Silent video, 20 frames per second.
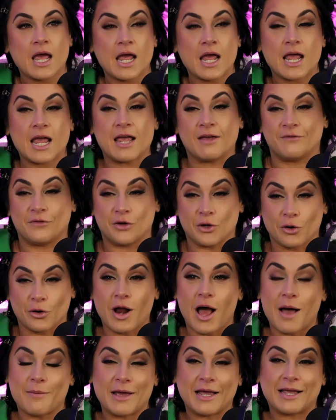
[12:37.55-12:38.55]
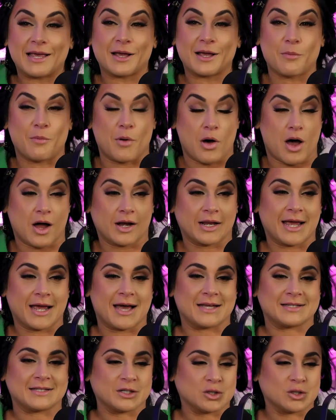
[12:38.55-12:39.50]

if you're not making a podcast in